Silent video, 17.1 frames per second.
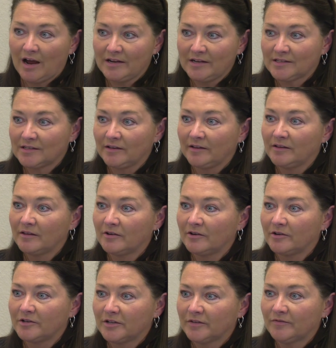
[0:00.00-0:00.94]
Iceland that
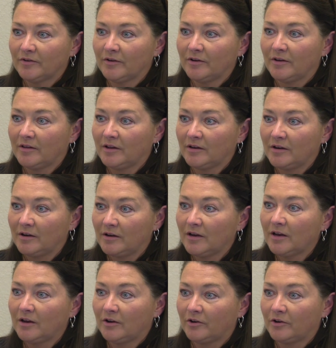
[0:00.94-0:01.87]
are different than
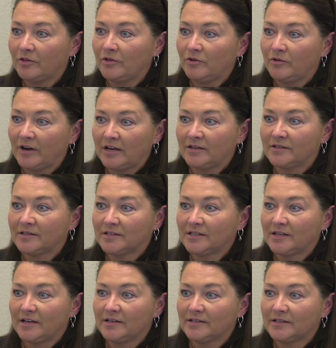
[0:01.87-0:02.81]
here in the United
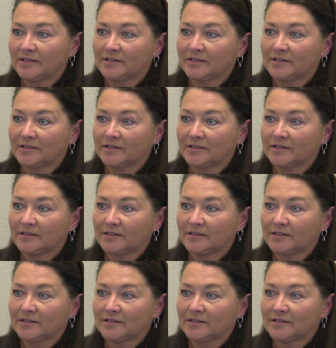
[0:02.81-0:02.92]
States.